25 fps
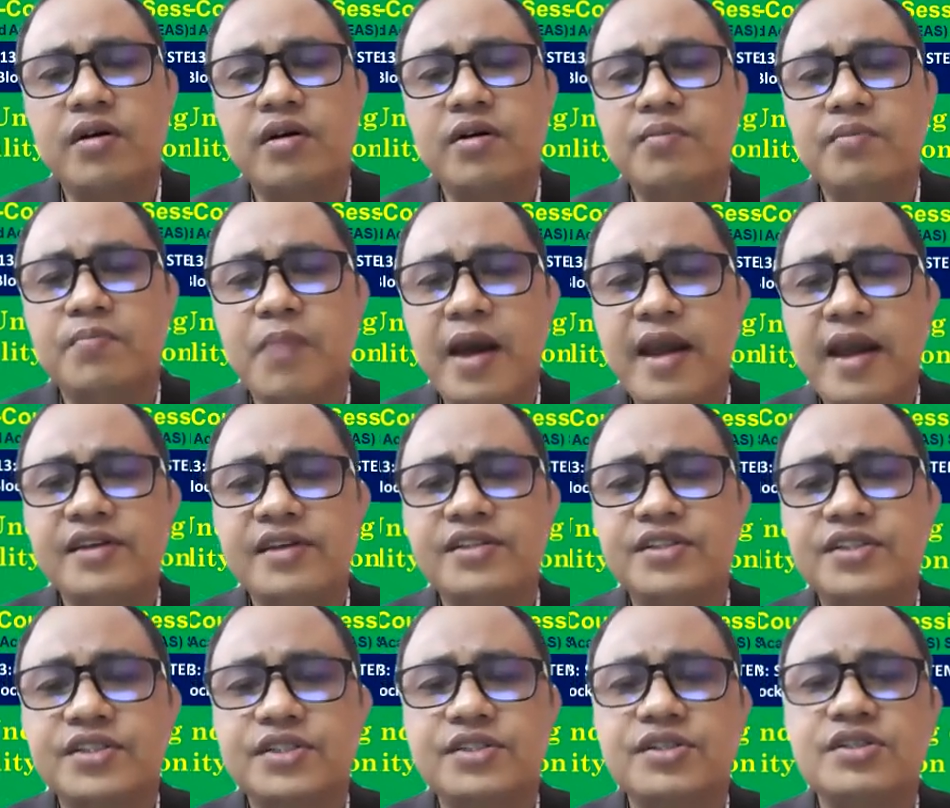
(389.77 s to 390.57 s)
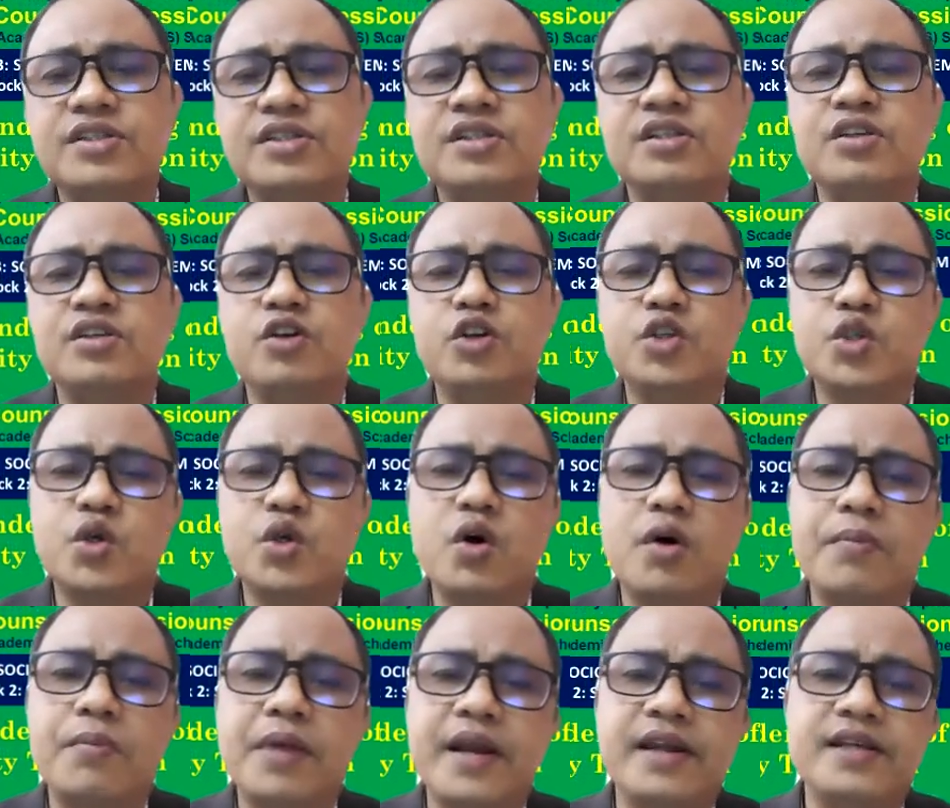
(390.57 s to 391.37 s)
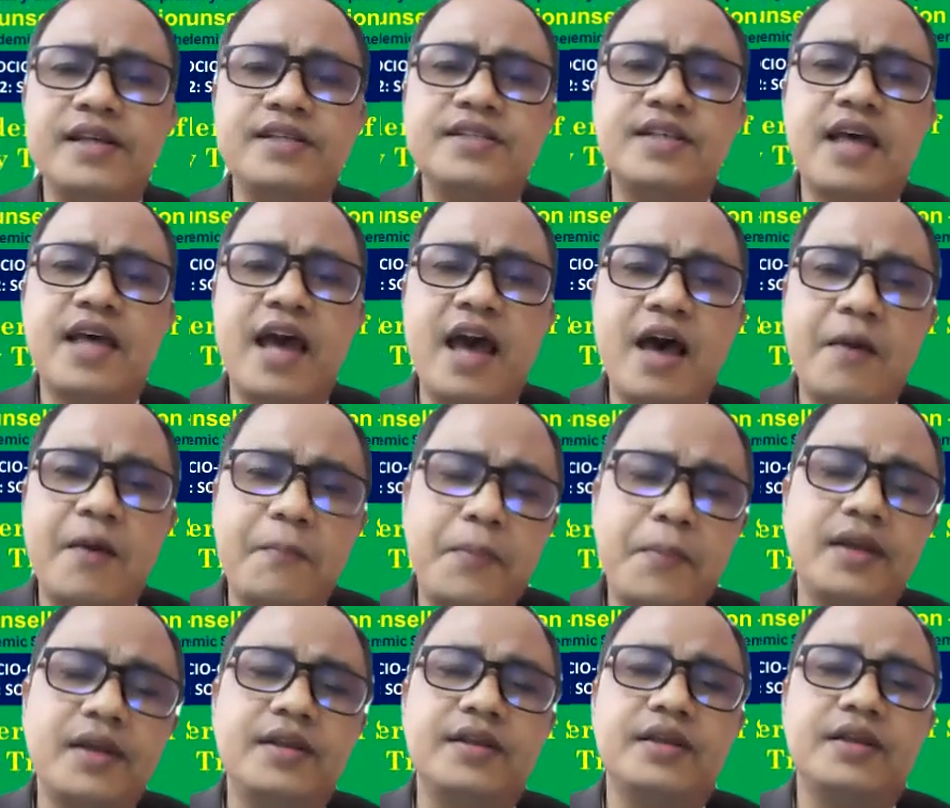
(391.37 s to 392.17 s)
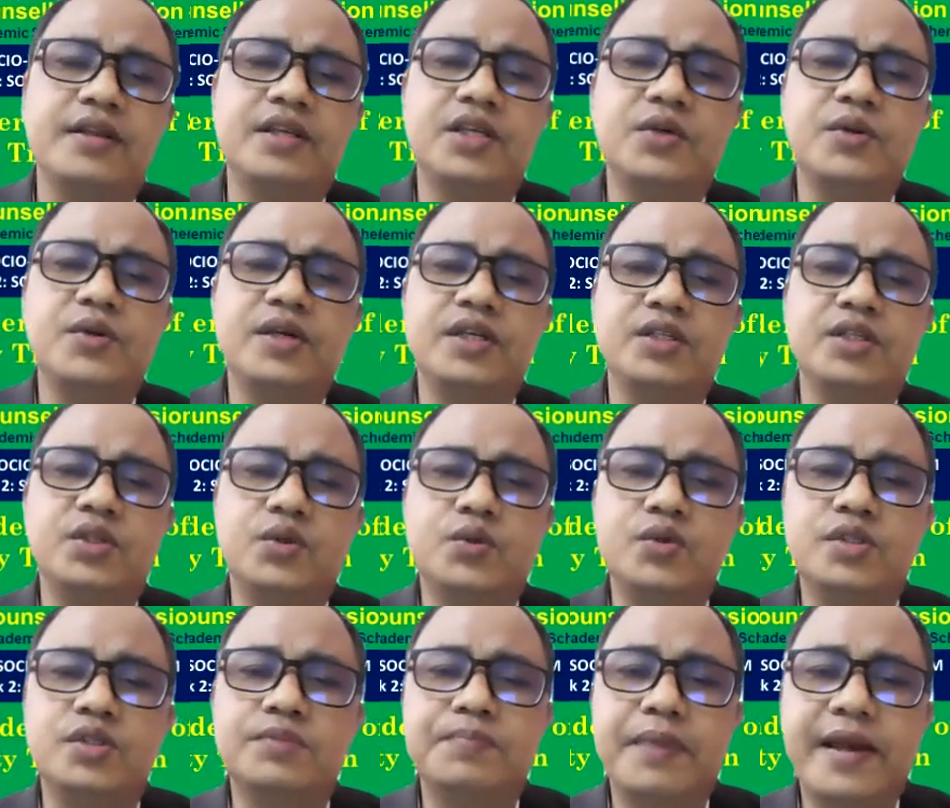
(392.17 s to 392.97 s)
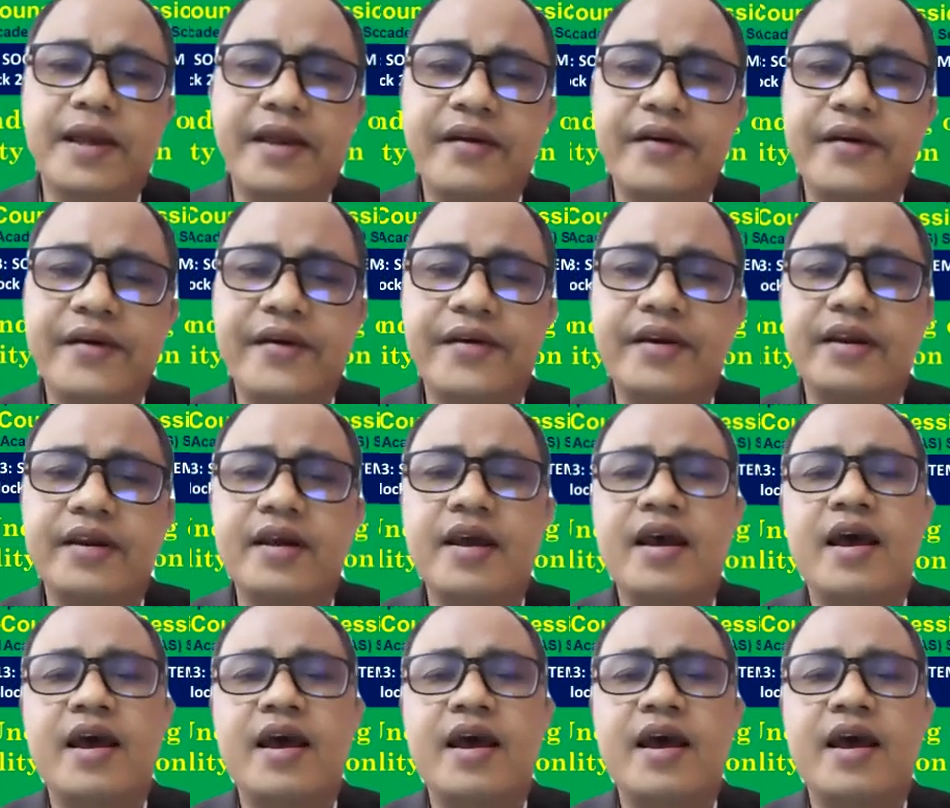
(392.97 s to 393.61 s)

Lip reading: inventions and discoveries happen during those period,